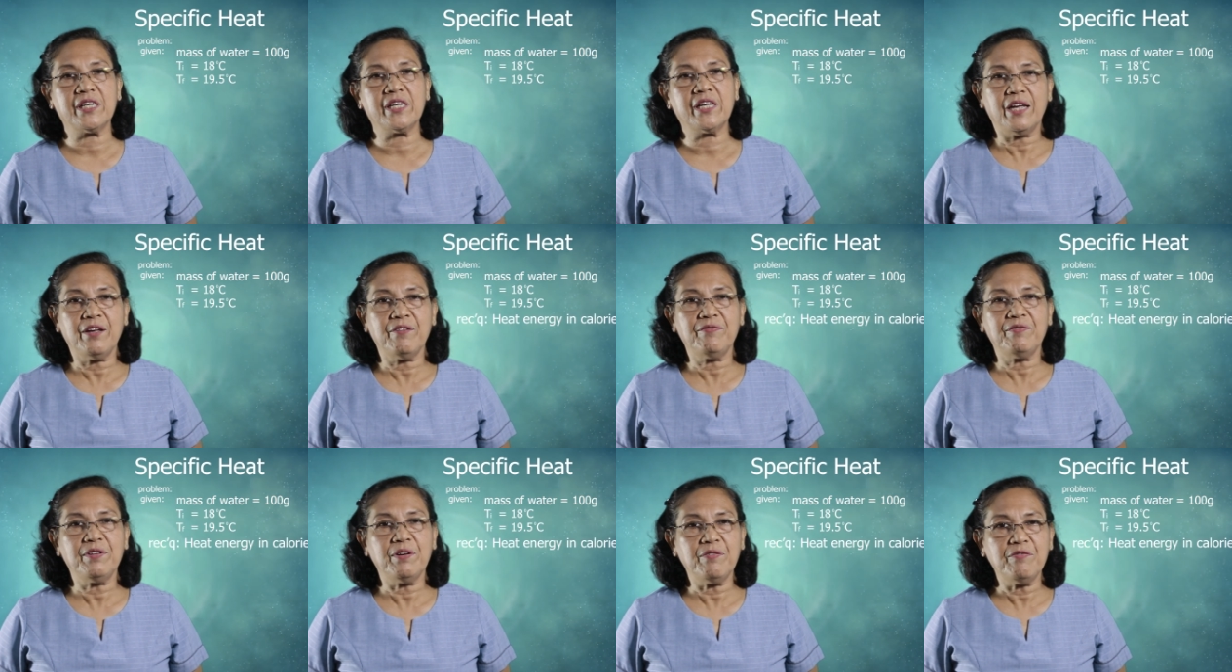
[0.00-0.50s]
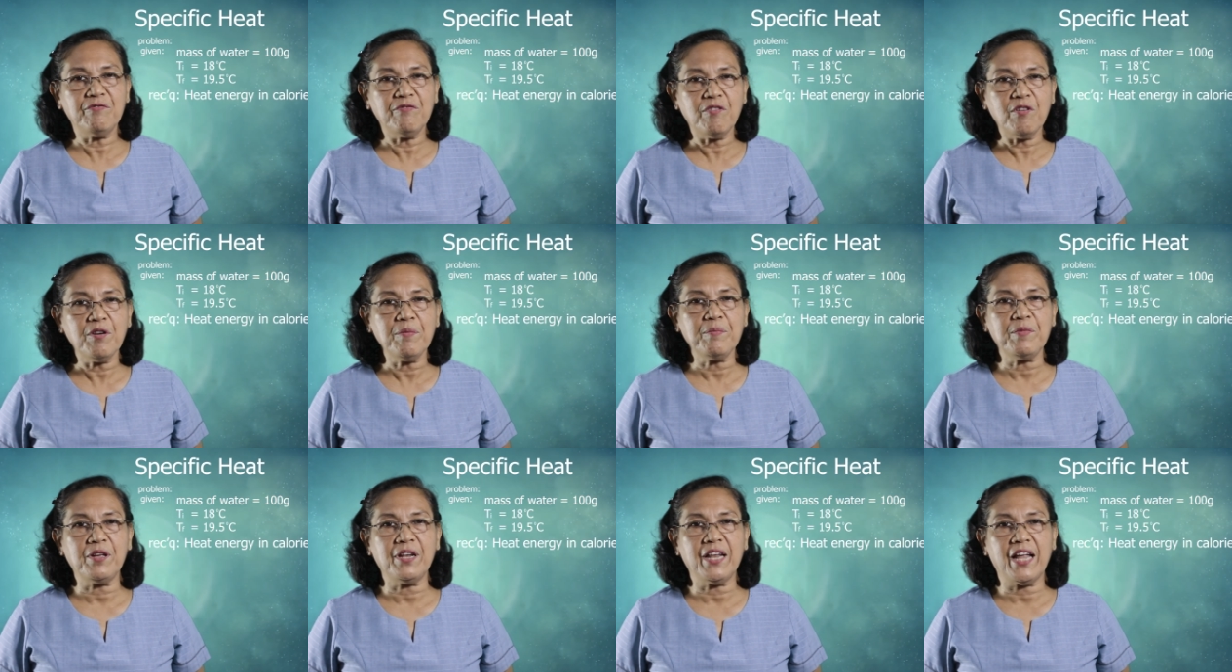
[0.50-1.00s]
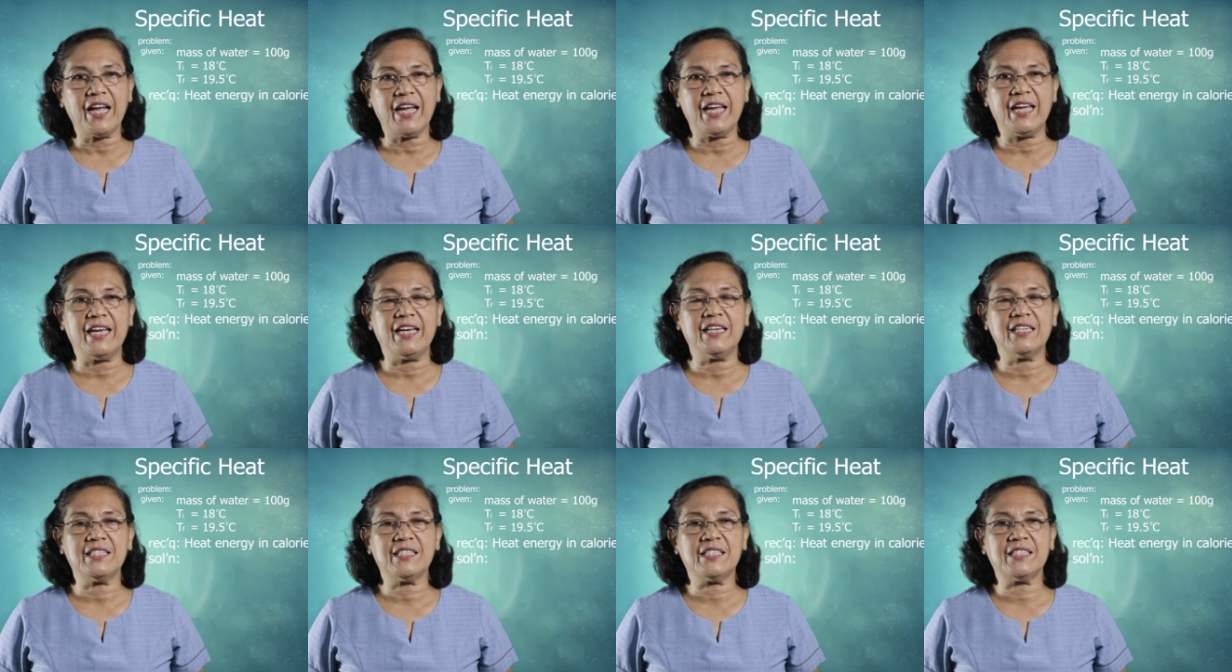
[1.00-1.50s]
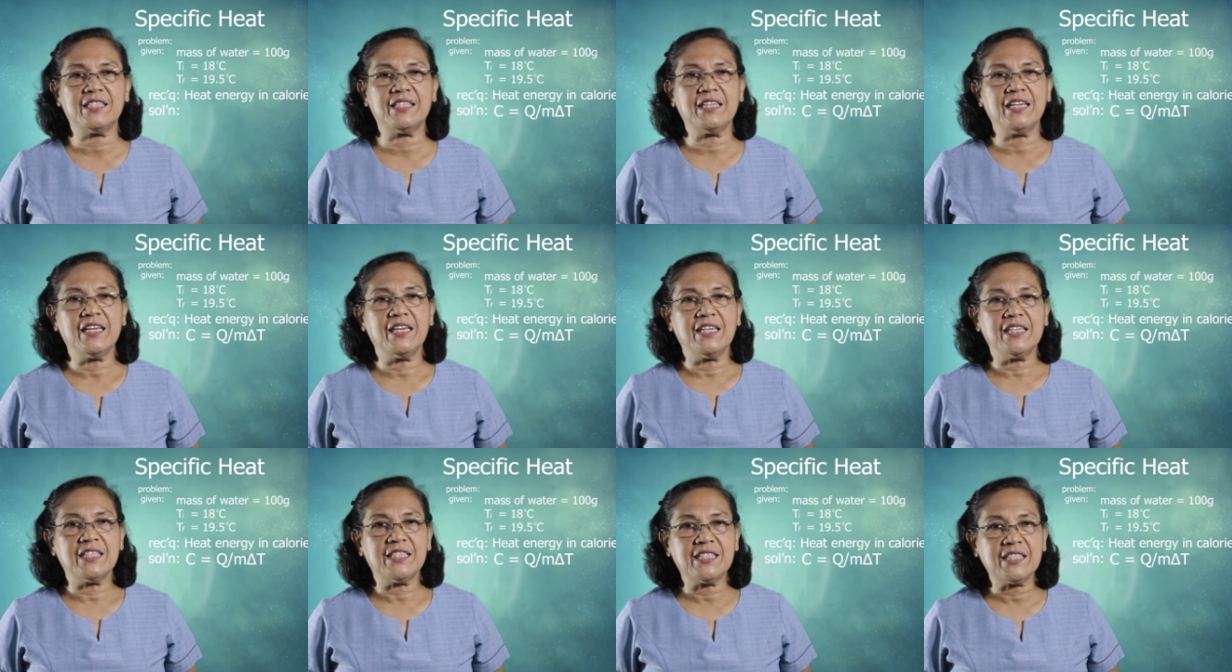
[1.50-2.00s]
if the formula is
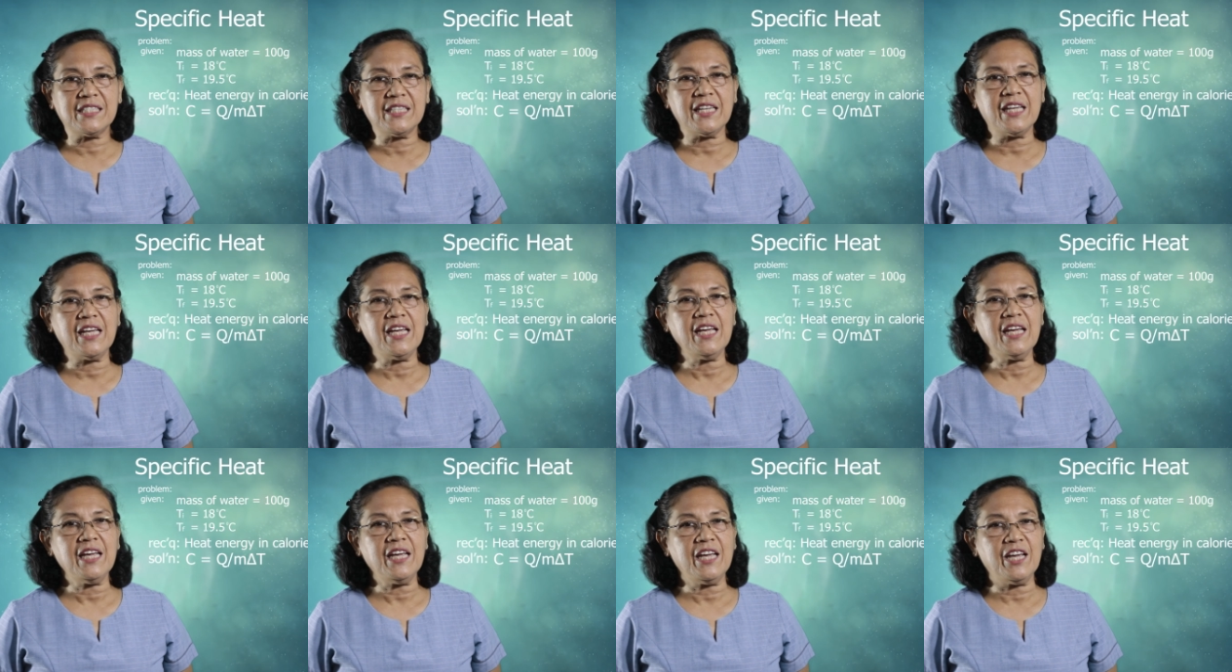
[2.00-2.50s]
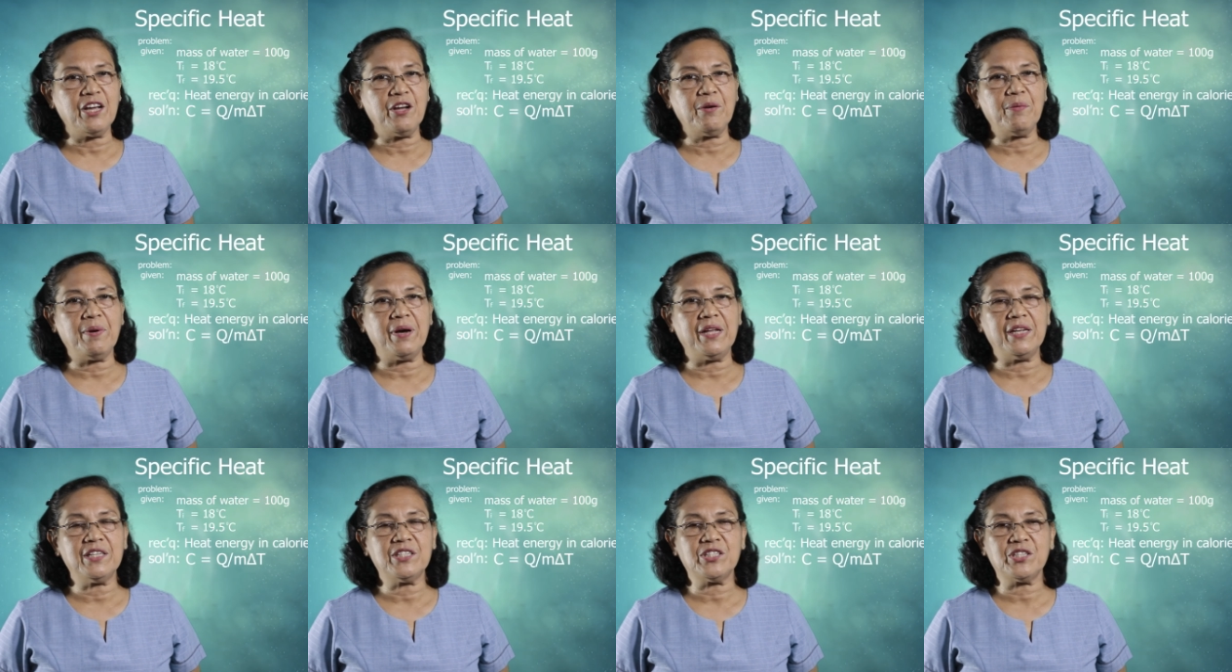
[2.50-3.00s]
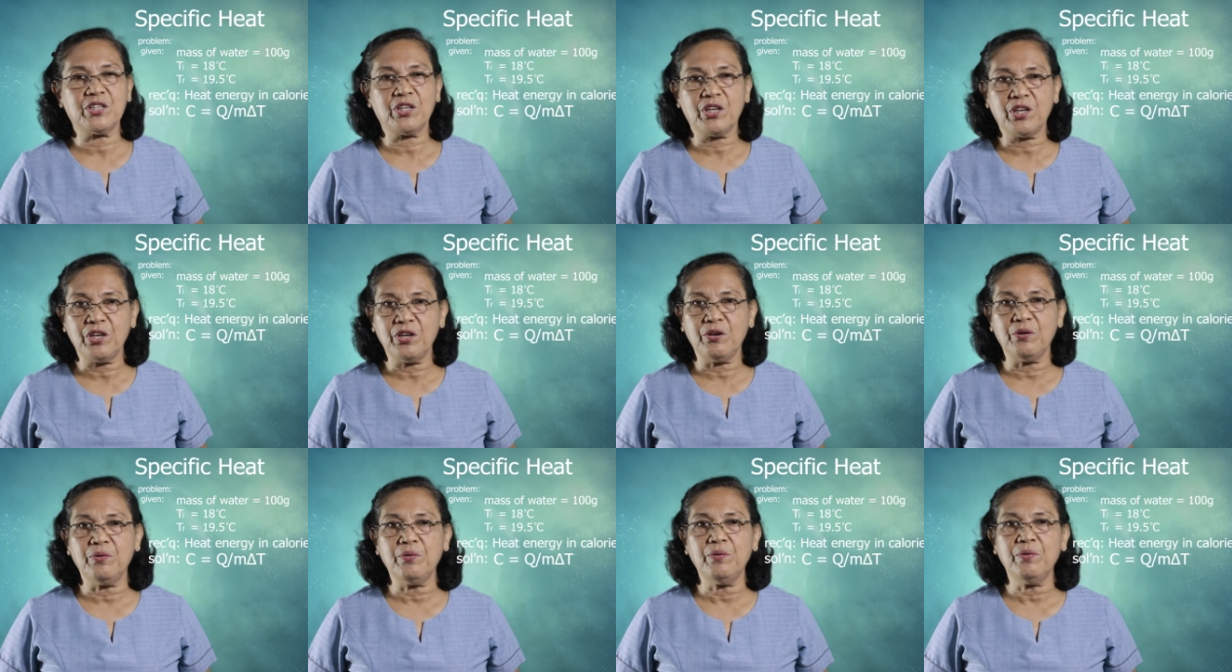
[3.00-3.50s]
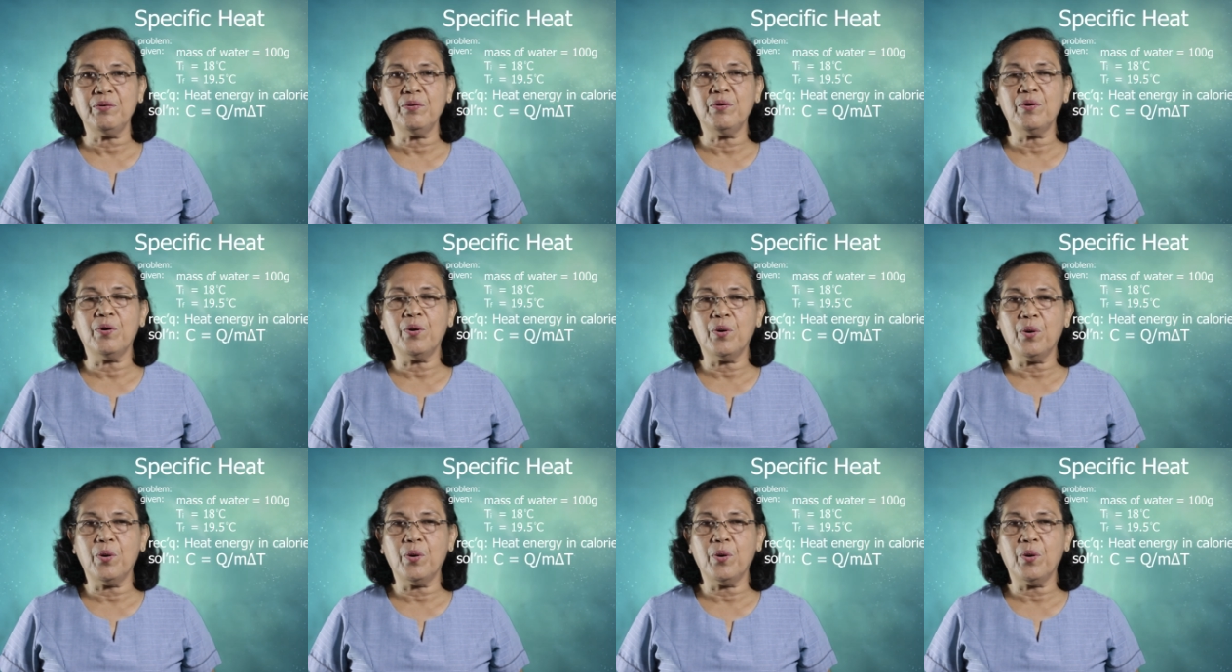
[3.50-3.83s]
C equals Q